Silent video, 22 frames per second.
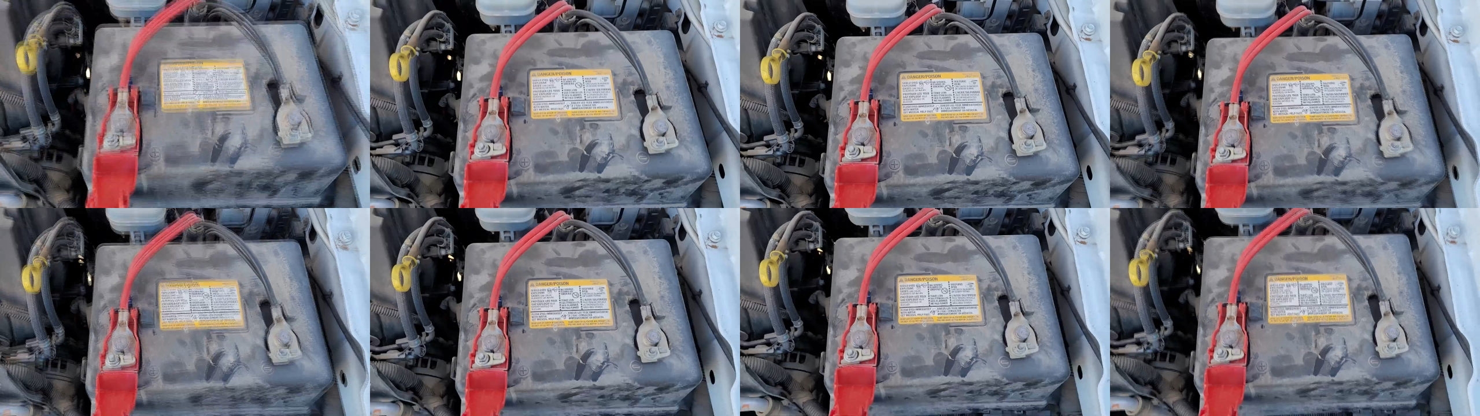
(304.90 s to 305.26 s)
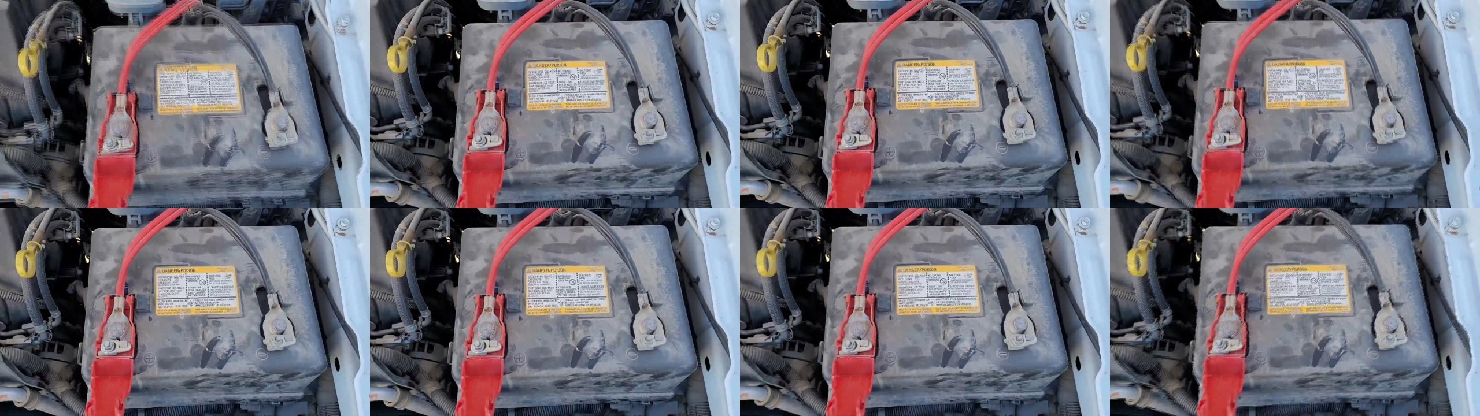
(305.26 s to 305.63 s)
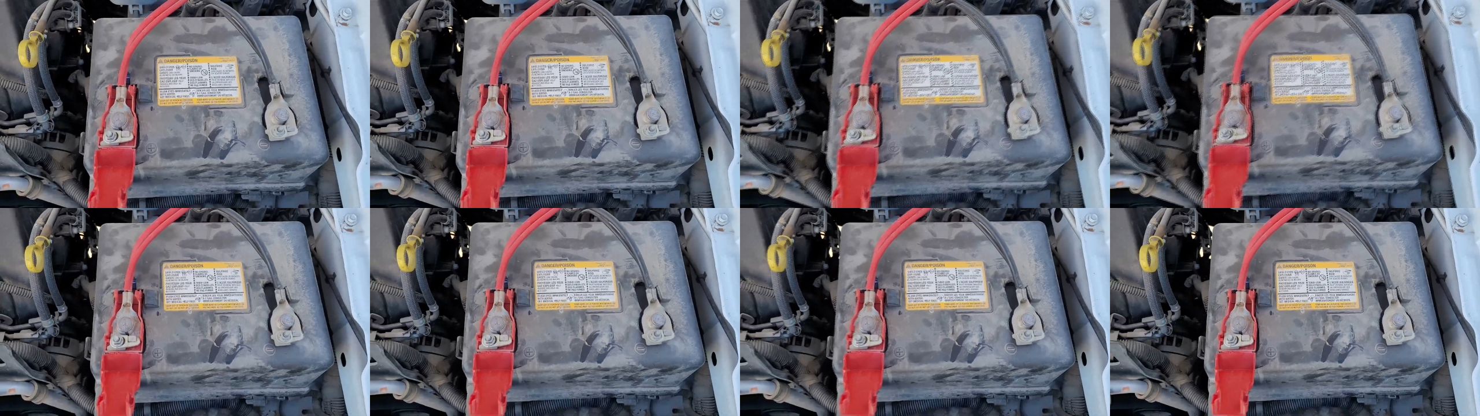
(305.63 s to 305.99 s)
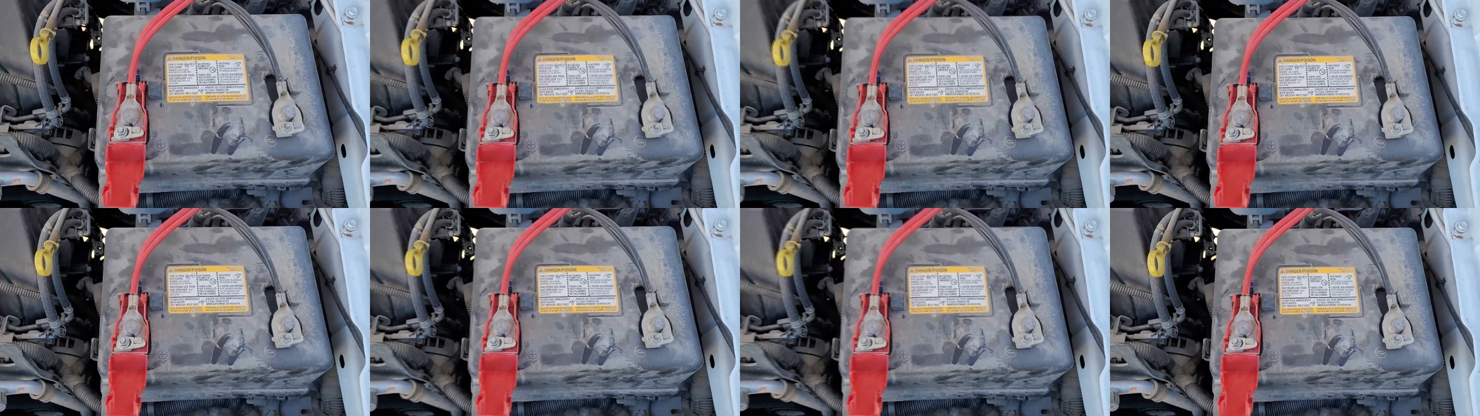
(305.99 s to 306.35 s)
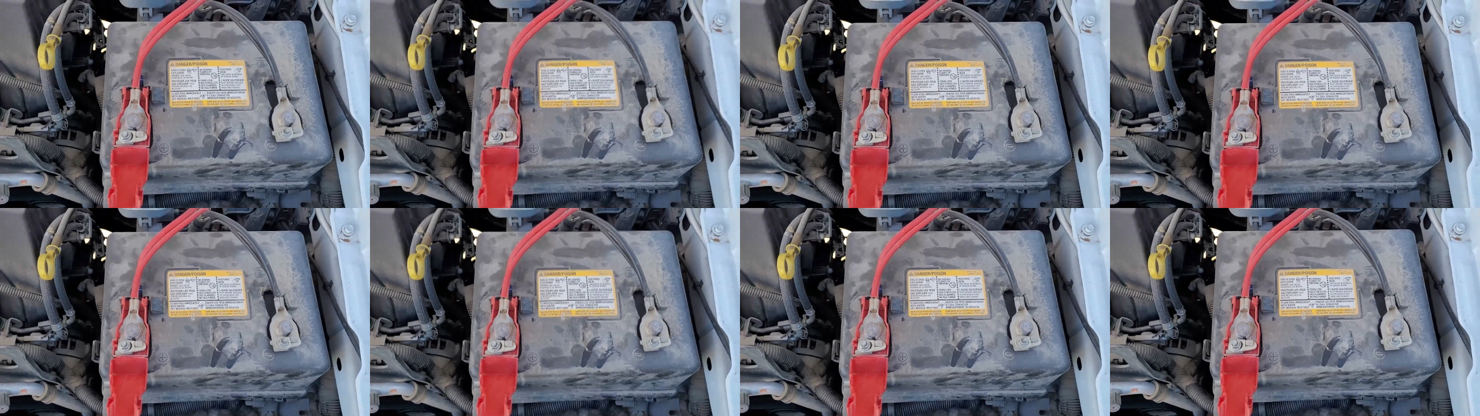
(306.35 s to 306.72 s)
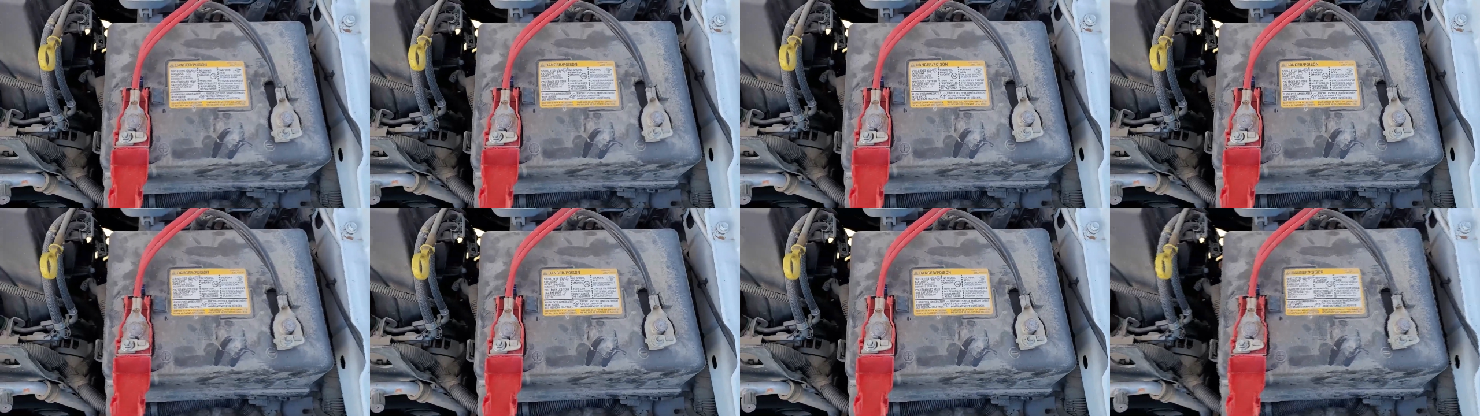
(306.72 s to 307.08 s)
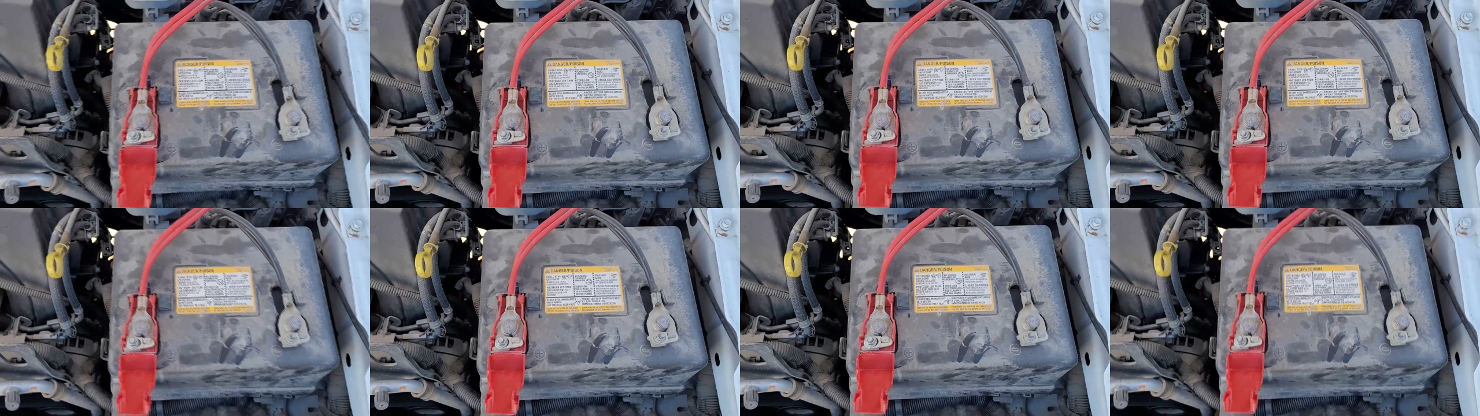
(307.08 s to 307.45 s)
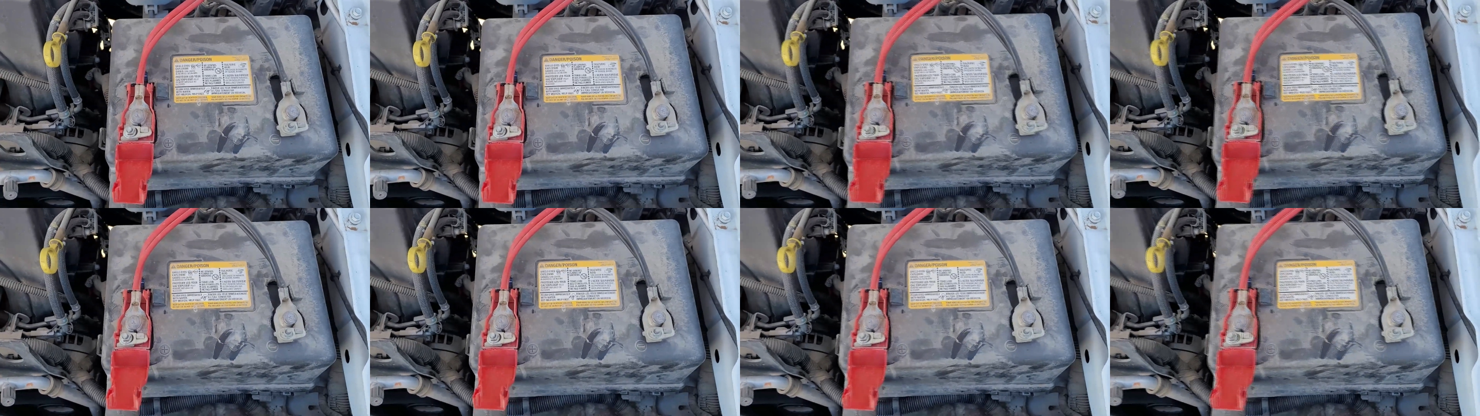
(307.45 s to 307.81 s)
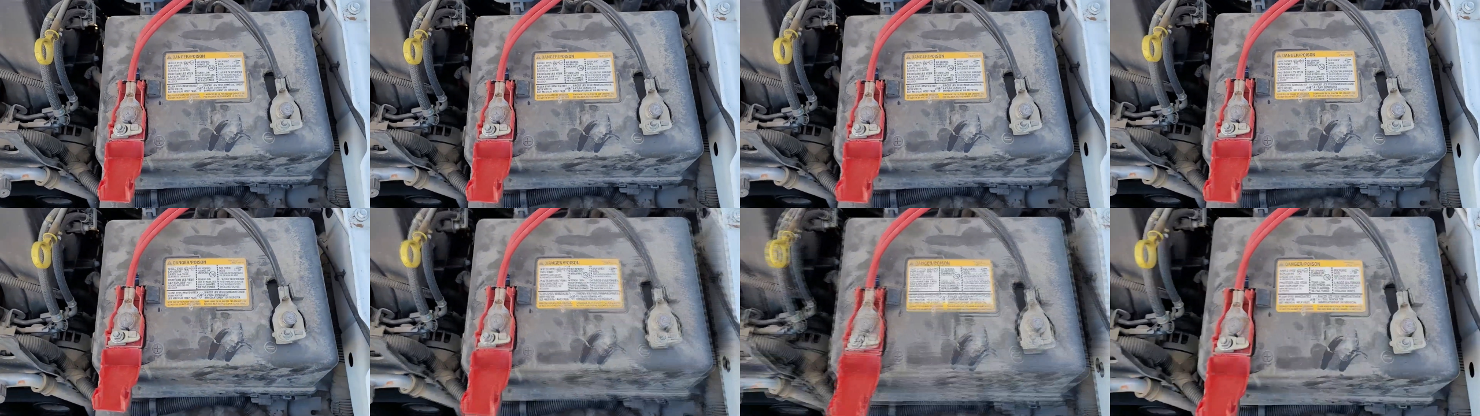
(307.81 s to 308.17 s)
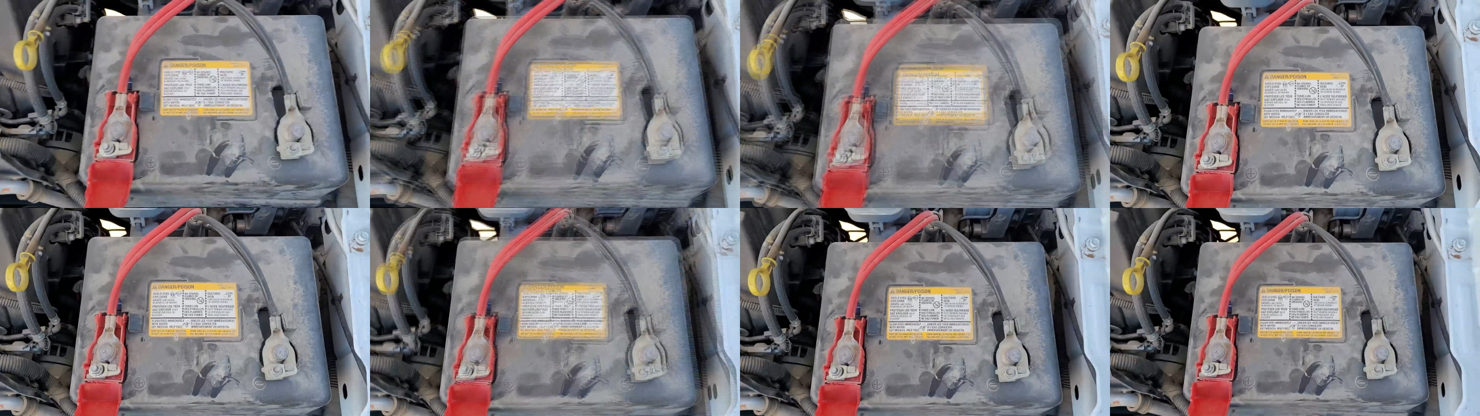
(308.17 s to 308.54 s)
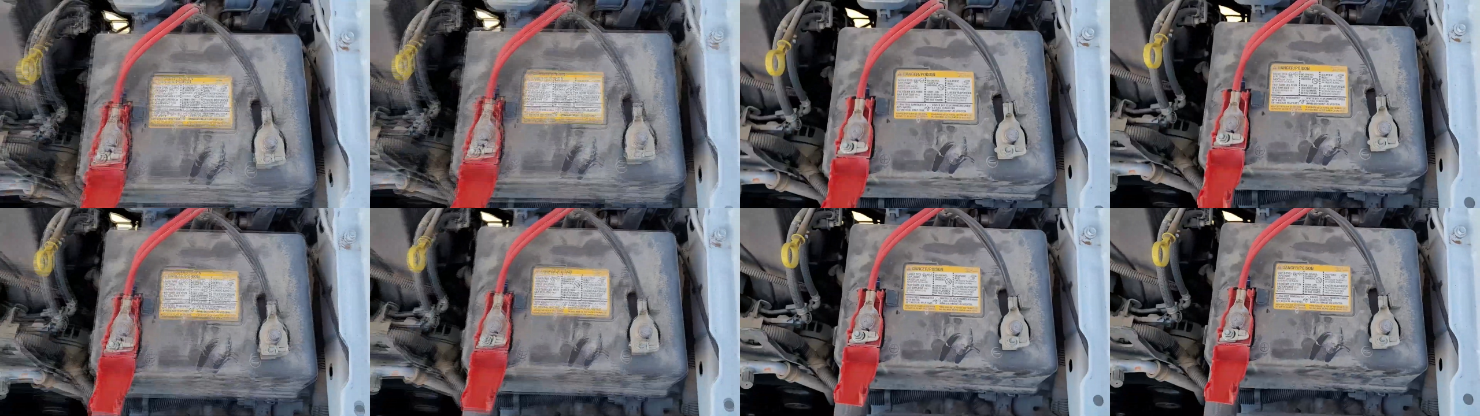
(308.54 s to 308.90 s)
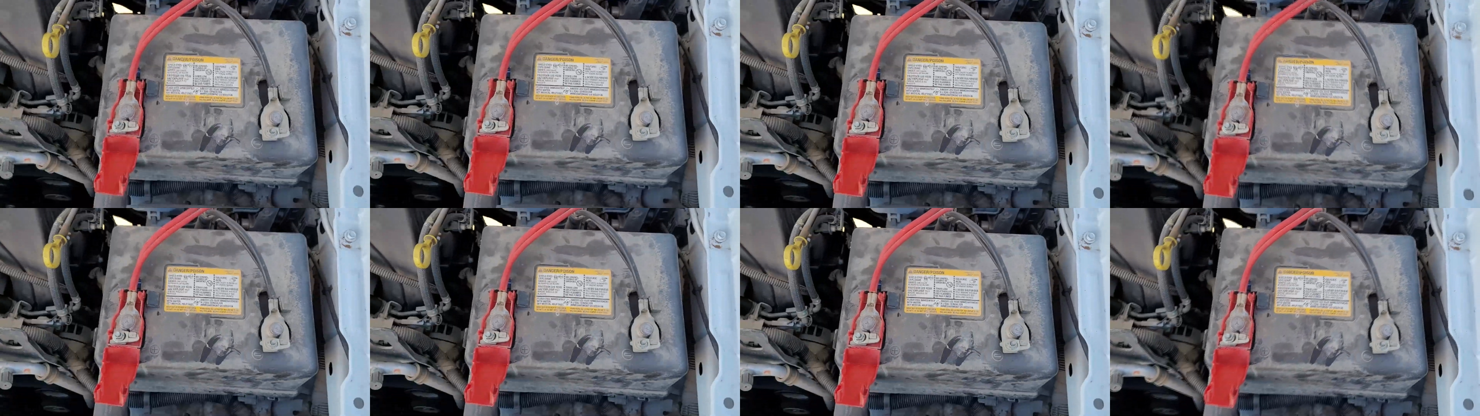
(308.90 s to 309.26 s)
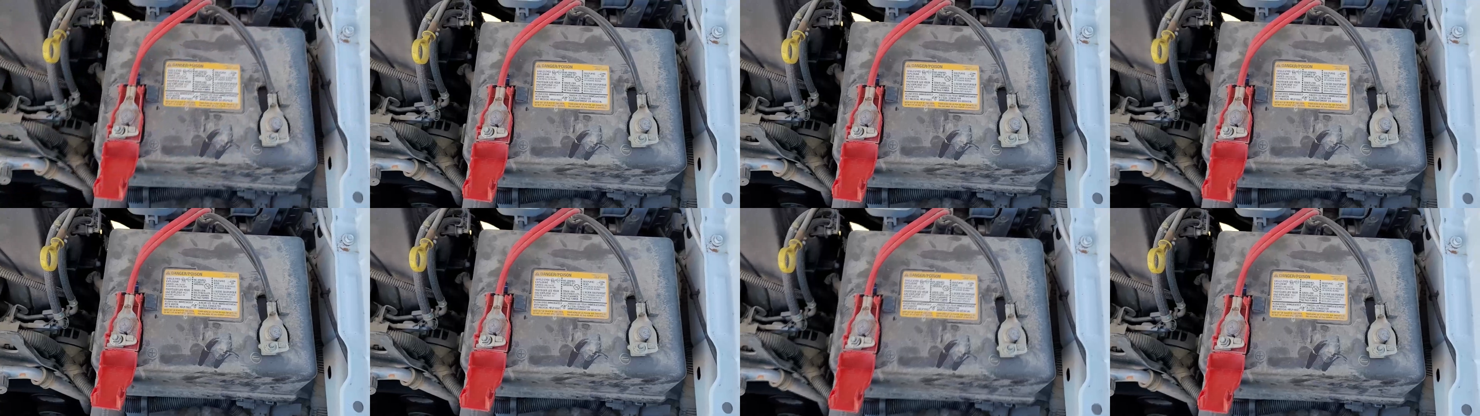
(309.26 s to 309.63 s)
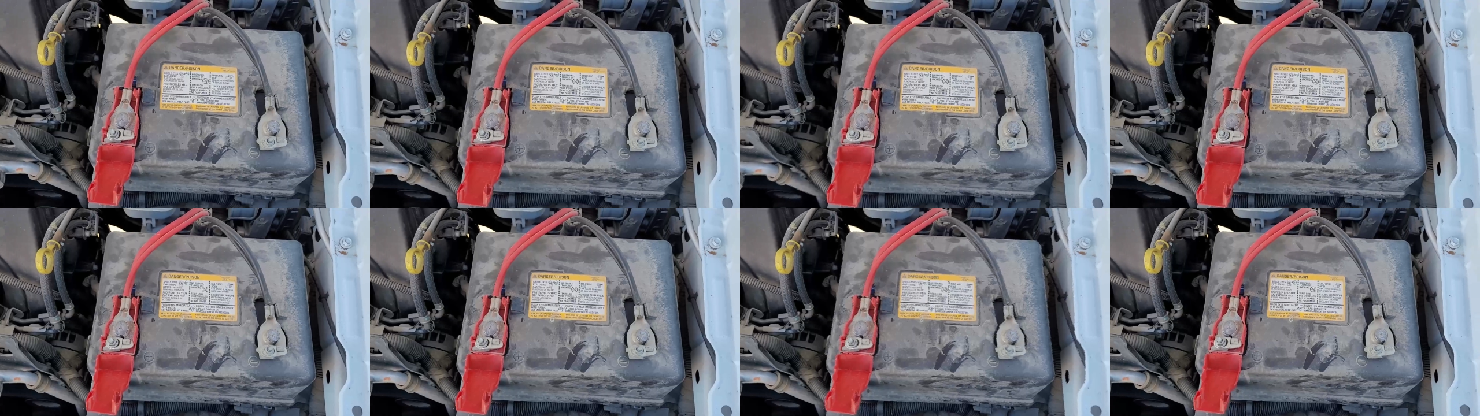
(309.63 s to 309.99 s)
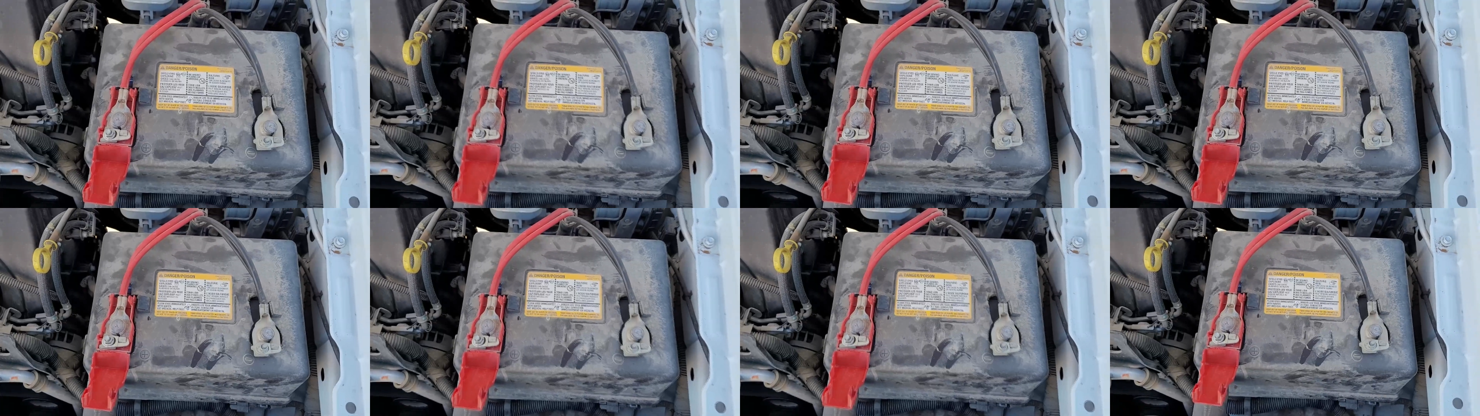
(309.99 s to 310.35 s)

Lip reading: Nobody's mouth can be seen.